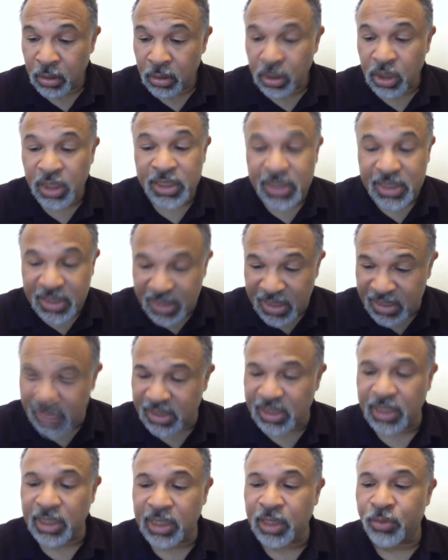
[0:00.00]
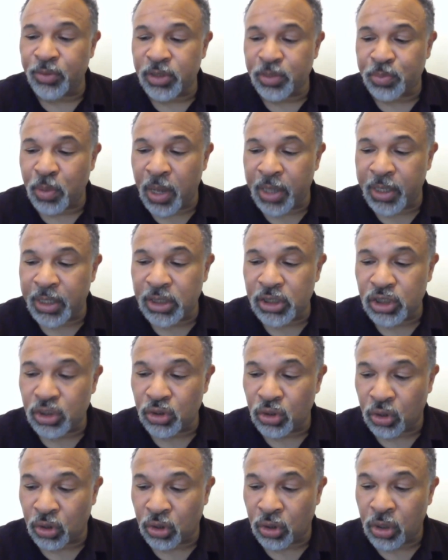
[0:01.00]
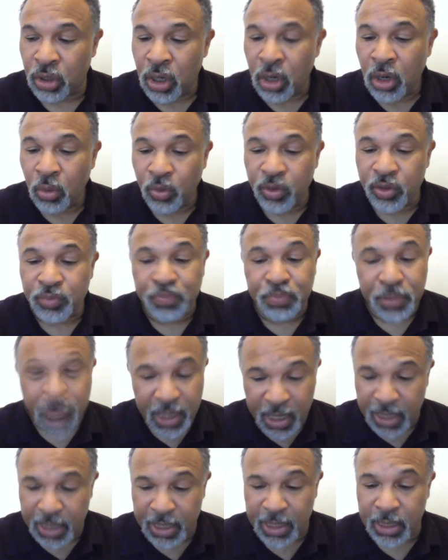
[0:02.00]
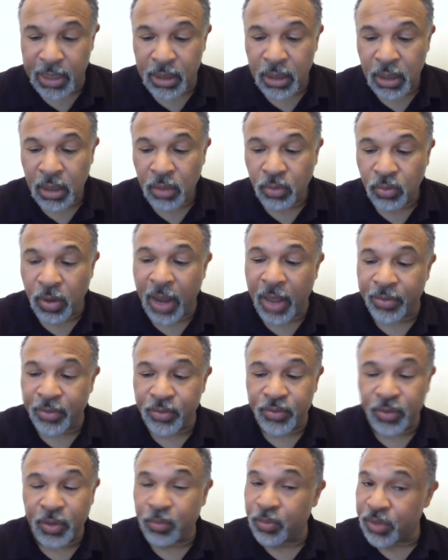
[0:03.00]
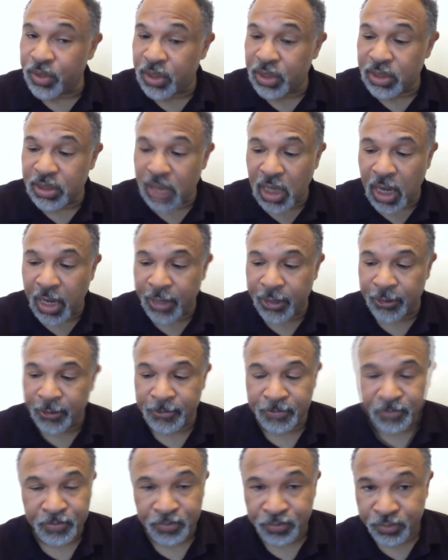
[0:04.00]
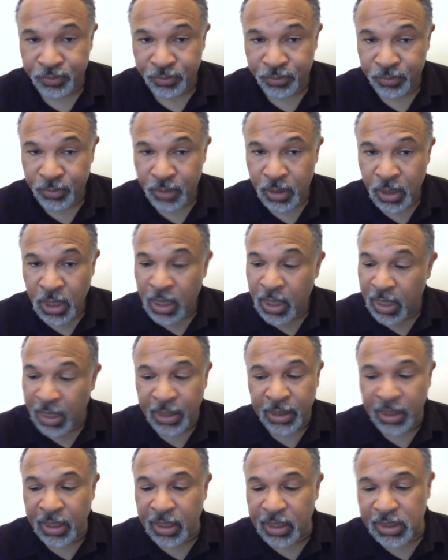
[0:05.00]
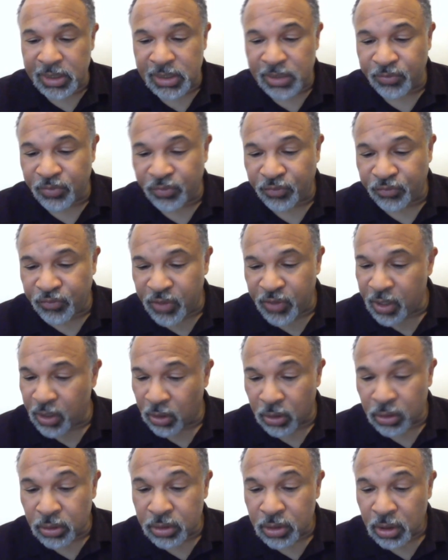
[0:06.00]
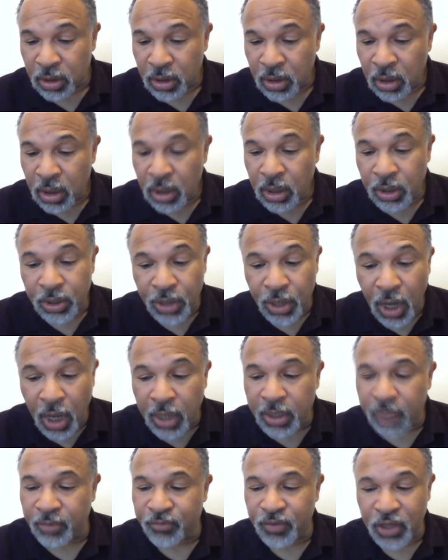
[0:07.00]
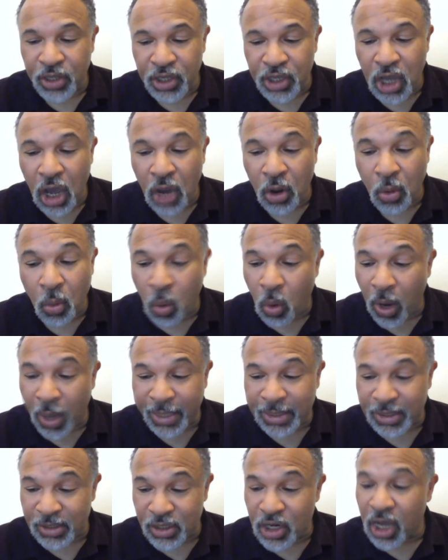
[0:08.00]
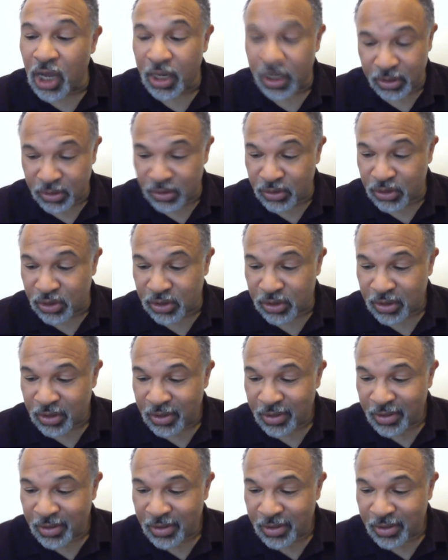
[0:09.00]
consistently responding to her with pity rather than with desire. In Lilies of the Field, none of the young white nuns